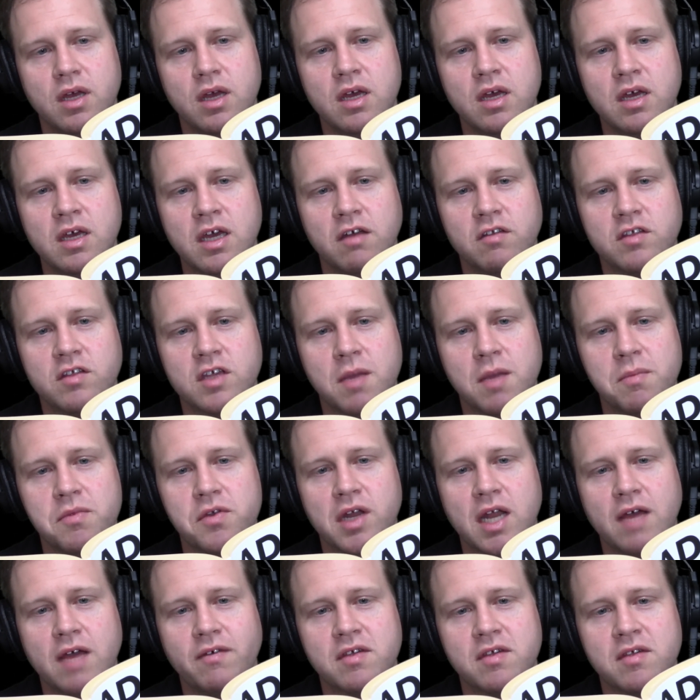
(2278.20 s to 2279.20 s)
In Teams, you
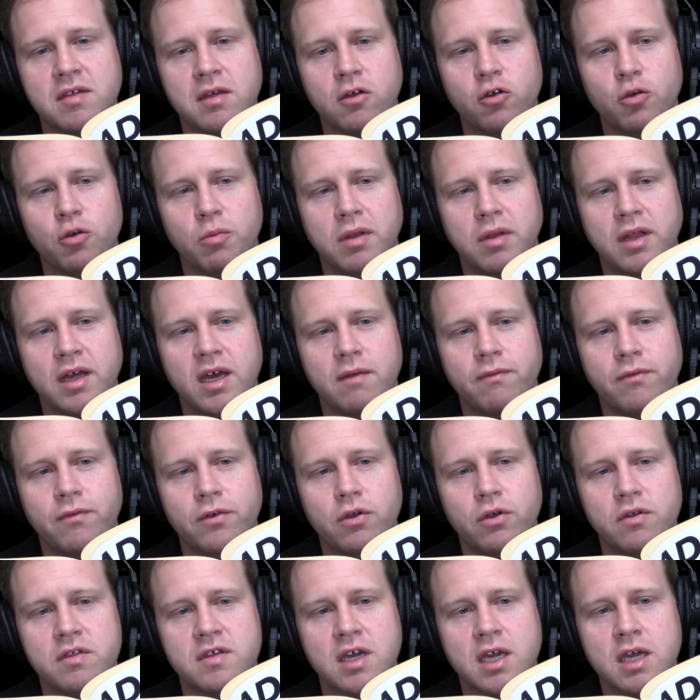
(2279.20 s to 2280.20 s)
can have a single plan for
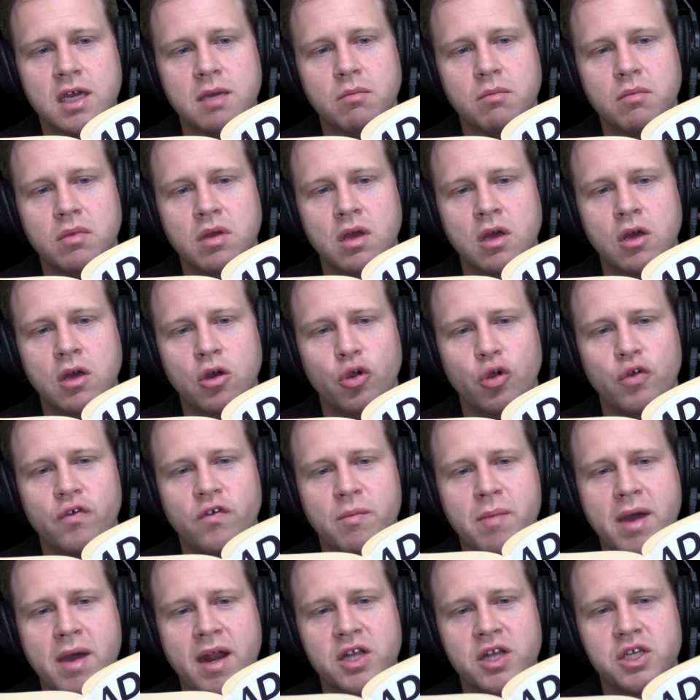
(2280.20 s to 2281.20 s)
your team. If you're
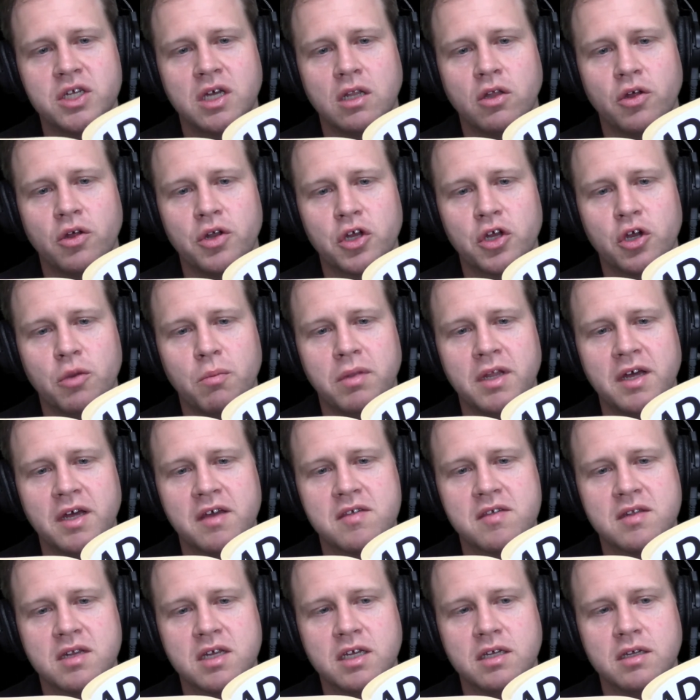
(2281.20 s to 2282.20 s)
managing a lot of
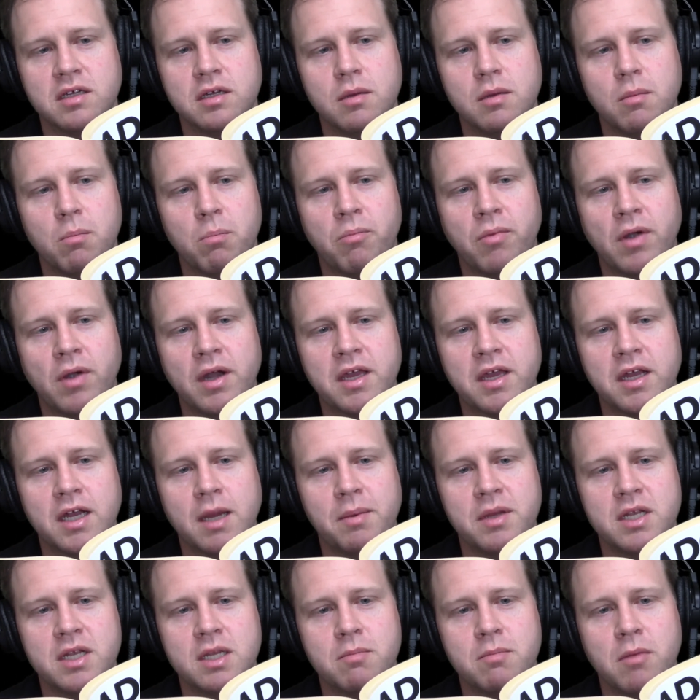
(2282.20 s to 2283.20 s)
complexity, break it
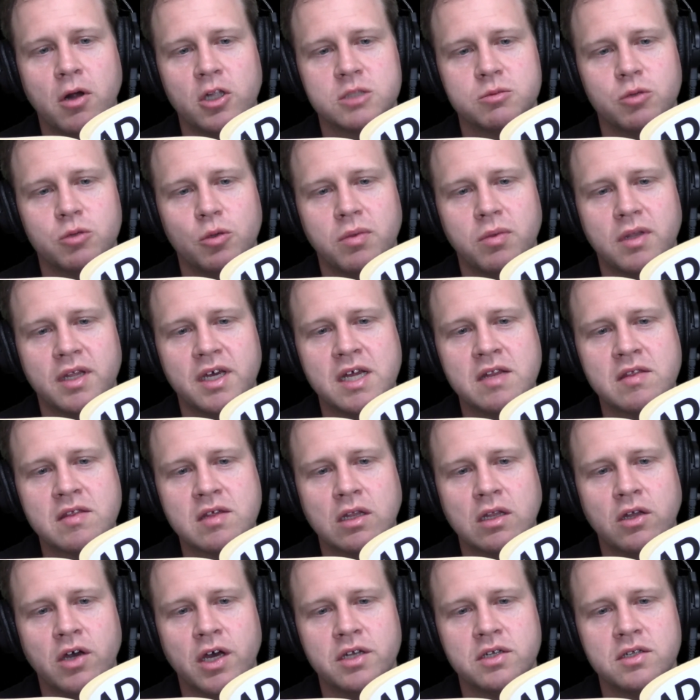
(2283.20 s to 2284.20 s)
up into multiple plans
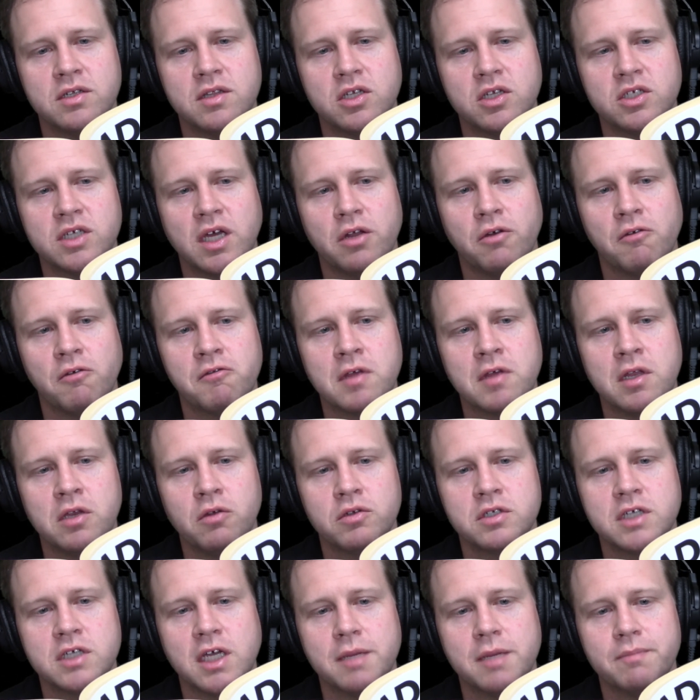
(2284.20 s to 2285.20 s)
aligned to the channels in your
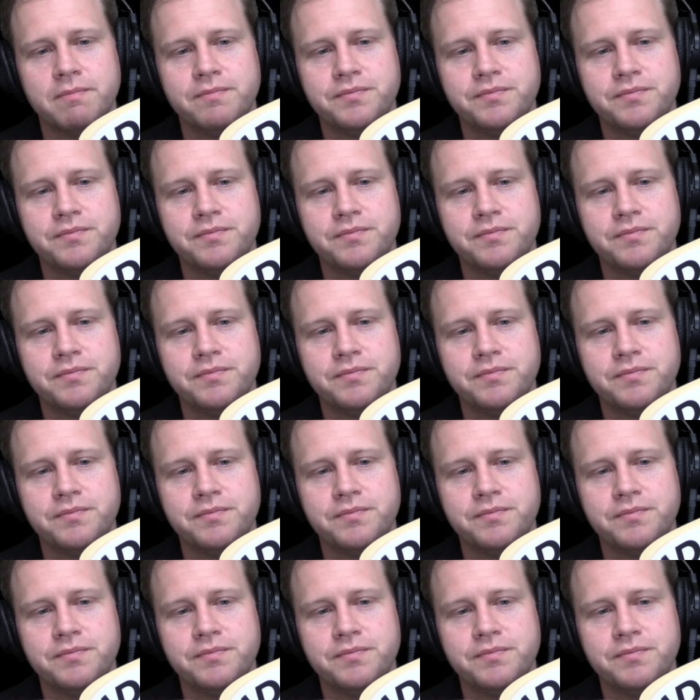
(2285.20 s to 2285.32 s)
team.